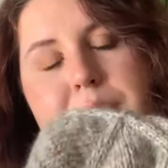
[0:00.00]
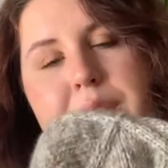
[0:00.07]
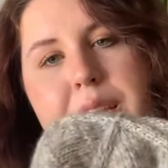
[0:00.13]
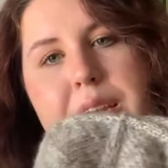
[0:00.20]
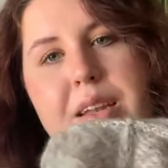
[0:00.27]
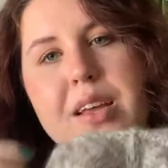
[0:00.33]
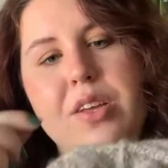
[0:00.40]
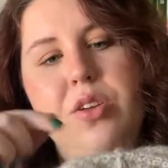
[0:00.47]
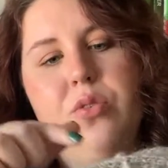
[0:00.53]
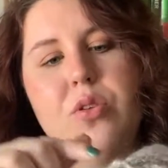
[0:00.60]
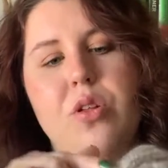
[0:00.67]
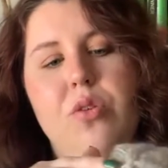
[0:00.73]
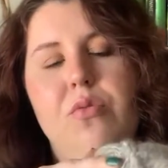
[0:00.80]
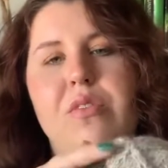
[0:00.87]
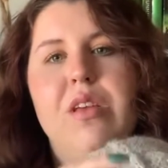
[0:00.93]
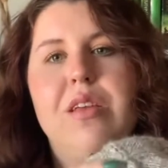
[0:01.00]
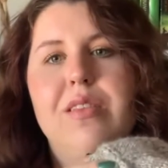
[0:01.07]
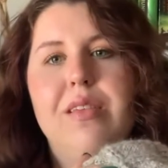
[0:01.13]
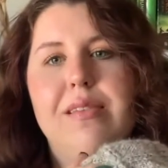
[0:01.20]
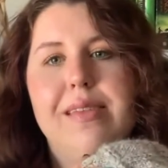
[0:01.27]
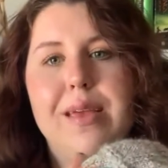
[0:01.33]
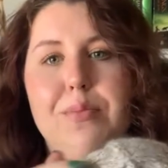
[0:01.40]
until you close it
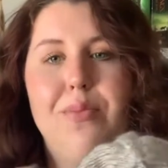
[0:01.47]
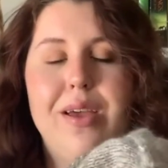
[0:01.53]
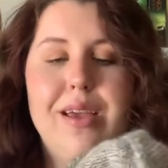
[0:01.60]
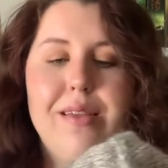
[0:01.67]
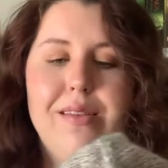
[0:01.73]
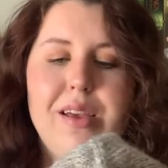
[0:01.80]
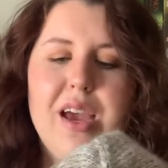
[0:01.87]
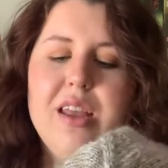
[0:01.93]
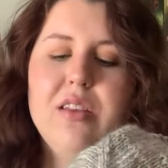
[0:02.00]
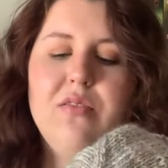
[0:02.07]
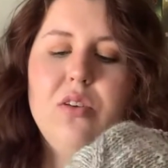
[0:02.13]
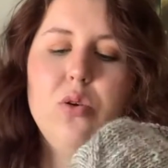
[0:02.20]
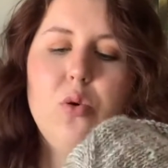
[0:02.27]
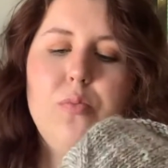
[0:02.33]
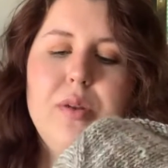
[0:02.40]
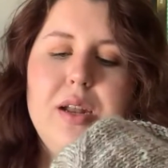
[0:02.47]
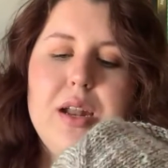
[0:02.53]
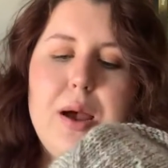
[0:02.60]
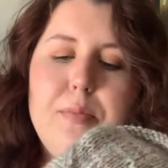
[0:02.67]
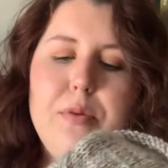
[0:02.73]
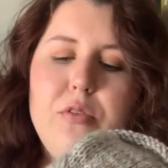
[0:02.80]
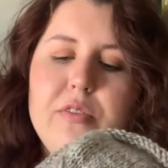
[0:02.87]
the same way as kind of you open it
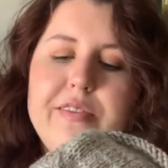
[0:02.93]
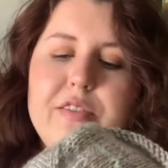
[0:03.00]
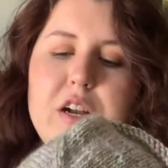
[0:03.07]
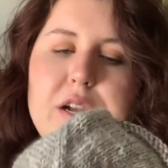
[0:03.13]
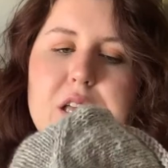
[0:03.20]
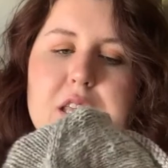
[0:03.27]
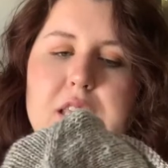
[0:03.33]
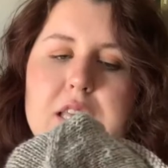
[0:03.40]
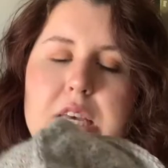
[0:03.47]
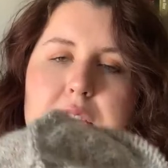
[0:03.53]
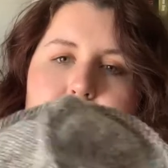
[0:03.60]
up in reverse.